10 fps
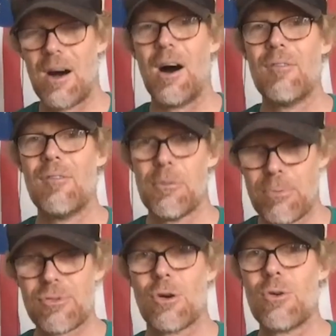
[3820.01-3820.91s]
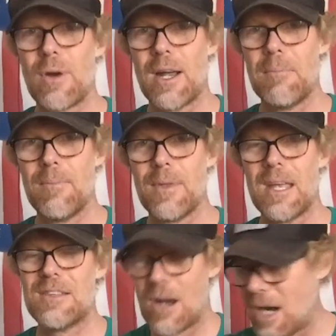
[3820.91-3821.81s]
of the program
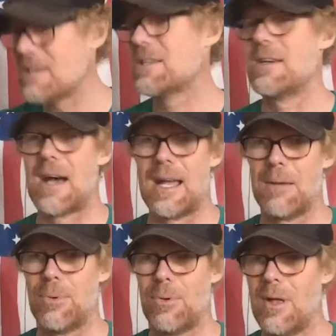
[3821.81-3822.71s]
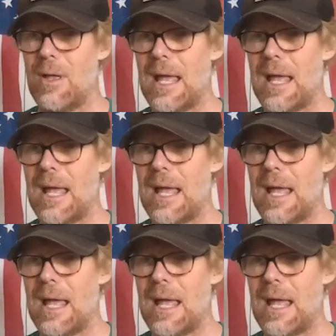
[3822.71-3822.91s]
is undeniable